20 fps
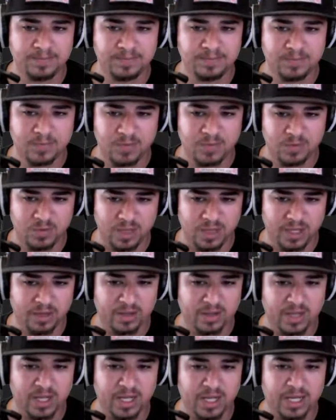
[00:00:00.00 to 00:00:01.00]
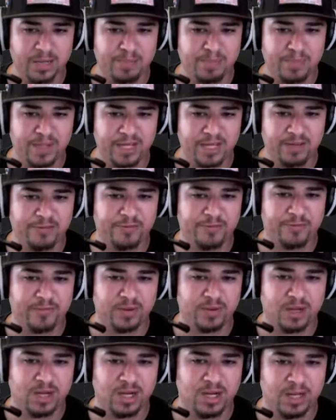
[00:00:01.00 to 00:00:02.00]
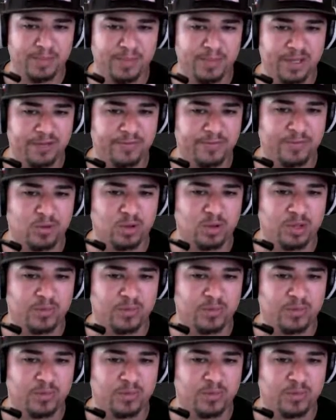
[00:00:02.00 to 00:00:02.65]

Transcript: right? Okay, a peak form